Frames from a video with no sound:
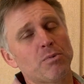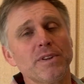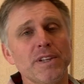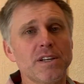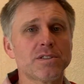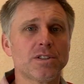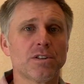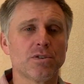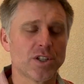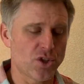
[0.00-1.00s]
What things do
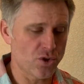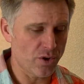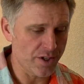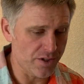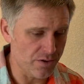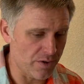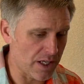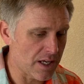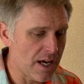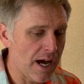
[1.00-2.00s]
you enjoy doing?
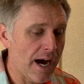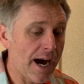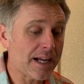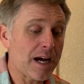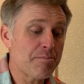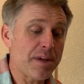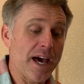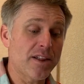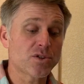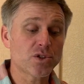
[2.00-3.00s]
¿Ha
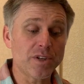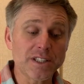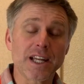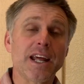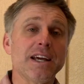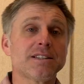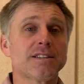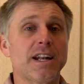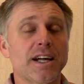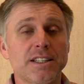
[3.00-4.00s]
cambiado su interés
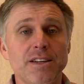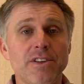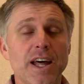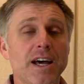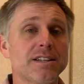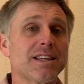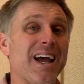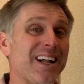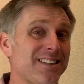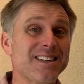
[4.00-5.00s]
en actividades que
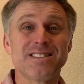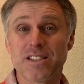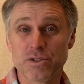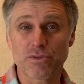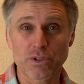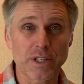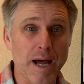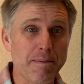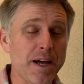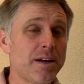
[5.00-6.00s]
antes
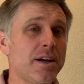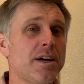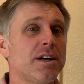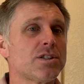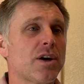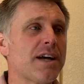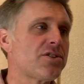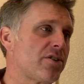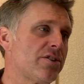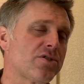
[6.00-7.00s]
disfrutaba? So has
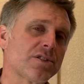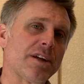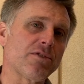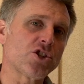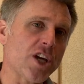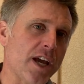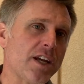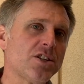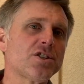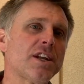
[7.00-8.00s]
your interest level
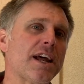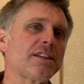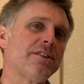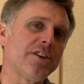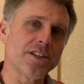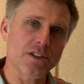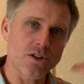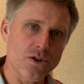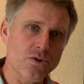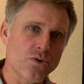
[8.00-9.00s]
changed in activities that
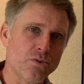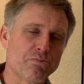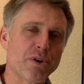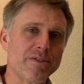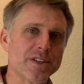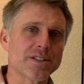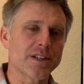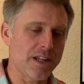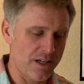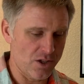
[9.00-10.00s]
you
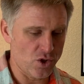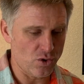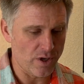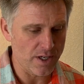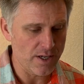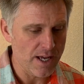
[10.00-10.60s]
previously enjoyed?